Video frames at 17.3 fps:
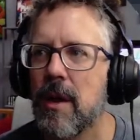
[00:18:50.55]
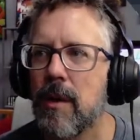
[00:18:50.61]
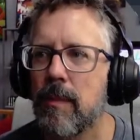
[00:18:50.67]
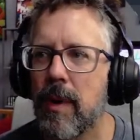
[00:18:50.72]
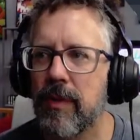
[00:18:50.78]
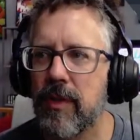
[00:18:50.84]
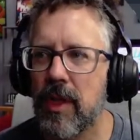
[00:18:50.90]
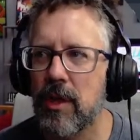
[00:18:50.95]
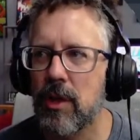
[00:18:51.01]

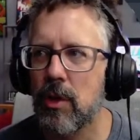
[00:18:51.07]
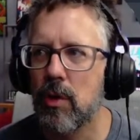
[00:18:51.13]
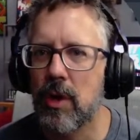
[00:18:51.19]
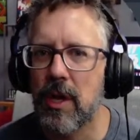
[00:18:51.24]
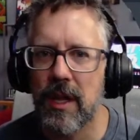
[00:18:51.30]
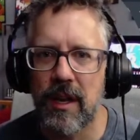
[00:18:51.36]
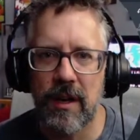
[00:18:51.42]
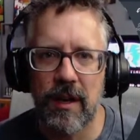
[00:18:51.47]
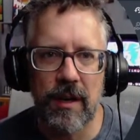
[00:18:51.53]
but that you
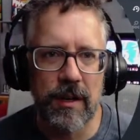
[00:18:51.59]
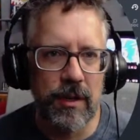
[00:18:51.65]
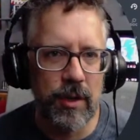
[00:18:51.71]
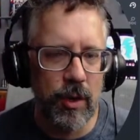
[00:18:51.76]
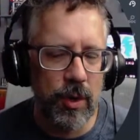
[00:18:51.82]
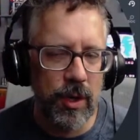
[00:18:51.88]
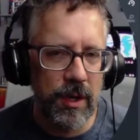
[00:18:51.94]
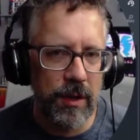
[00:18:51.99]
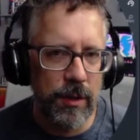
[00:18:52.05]

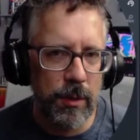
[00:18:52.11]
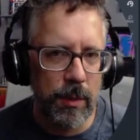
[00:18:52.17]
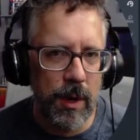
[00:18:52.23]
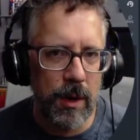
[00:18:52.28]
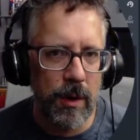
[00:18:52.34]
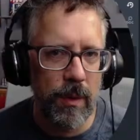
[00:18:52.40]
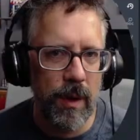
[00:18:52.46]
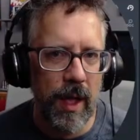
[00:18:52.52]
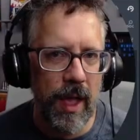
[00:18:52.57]
could
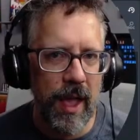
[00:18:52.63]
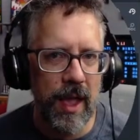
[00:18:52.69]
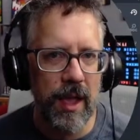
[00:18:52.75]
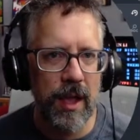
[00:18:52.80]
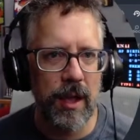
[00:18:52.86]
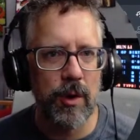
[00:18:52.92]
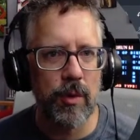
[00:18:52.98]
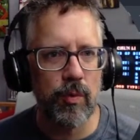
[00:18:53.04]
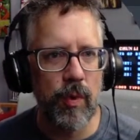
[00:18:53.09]
throw
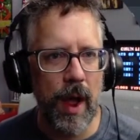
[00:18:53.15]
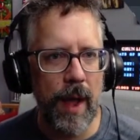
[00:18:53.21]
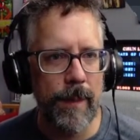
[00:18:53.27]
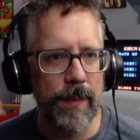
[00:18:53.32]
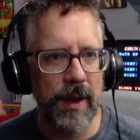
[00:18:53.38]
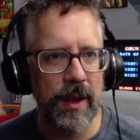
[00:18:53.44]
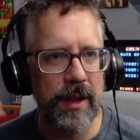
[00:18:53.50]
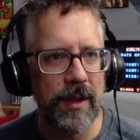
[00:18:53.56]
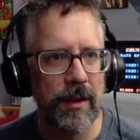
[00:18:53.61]
a
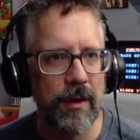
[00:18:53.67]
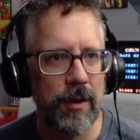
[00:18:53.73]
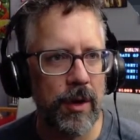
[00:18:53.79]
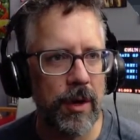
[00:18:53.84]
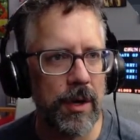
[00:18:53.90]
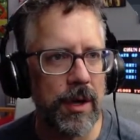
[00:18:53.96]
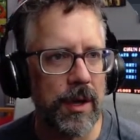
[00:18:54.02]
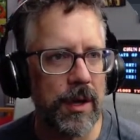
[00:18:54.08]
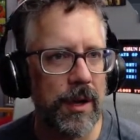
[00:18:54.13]
grappling
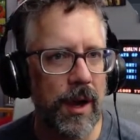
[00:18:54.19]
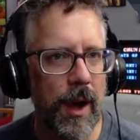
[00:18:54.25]
hook